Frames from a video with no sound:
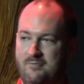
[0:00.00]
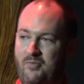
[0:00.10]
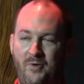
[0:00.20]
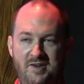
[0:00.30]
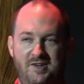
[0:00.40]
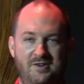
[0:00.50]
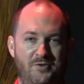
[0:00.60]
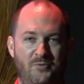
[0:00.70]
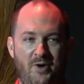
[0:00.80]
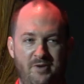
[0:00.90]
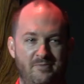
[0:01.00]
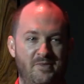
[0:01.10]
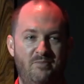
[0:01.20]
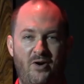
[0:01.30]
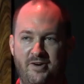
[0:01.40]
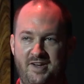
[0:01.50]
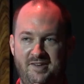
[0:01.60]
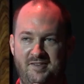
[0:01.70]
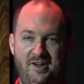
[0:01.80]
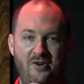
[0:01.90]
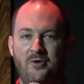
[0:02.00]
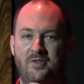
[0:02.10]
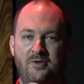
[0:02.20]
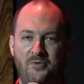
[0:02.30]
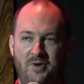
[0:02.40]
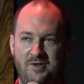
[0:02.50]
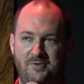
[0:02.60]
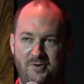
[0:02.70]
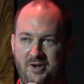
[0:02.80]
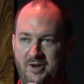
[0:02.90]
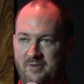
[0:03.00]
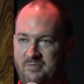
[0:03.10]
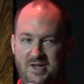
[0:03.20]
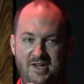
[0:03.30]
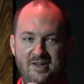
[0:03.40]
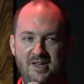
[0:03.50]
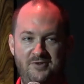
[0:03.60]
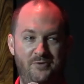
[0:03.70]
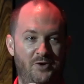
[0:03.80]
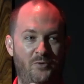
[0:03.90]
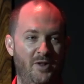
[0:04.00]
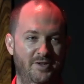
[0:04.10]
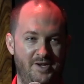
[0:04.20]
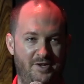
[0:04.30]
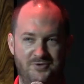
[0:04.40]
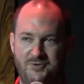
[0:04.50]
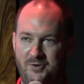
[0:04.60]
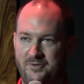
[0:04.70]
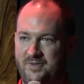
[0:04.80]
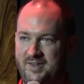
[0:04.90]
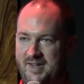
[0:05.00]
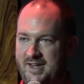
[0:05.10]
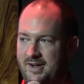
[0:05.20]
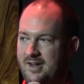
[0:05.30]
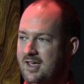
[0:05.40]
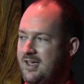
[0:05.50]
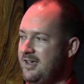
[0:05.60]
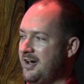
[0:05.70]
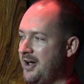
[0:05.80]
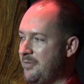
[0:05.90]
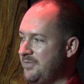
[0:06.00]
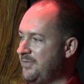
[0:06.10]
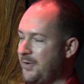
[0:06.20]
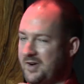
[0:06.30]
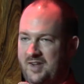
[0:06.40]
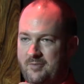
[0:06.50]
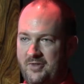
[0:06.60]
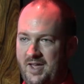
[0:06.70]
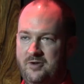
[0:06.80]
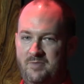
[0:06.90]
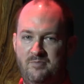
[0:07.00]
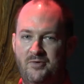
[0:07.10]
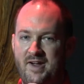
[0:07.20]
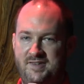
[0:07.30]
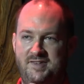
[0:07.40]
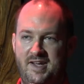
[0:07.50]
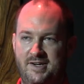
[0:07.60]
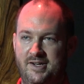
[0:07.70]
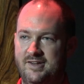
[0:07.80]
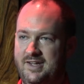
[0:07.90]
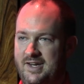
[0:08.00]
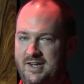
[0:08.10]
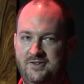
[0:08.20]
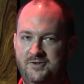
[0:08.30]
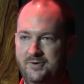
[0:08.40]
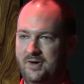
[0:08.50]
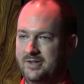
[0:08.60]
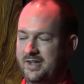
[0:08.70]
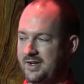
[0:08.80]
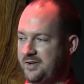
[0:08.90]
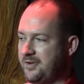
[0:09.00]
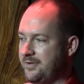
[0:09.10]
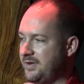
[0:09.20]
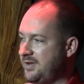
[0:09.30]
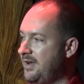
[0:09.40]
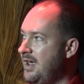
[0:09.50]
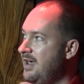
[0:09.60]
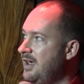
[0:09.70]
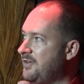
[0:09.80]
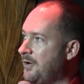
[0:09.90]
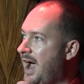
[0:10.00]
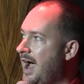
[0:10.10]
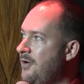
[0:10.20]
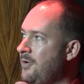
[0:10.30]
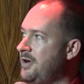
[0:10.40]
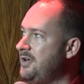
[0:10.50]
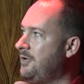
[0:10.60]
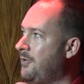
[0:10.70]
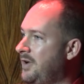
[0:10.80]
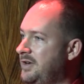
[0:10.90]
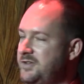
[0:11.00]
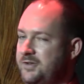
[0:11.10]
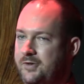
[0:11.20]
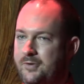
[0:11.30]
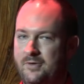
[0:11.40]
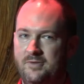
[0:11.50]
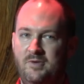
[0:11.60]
pointing to one party and saying, oh, they're the ones who are going to be doing quality control for the data? For example, that could be price data getting into a lending service. So how are you going to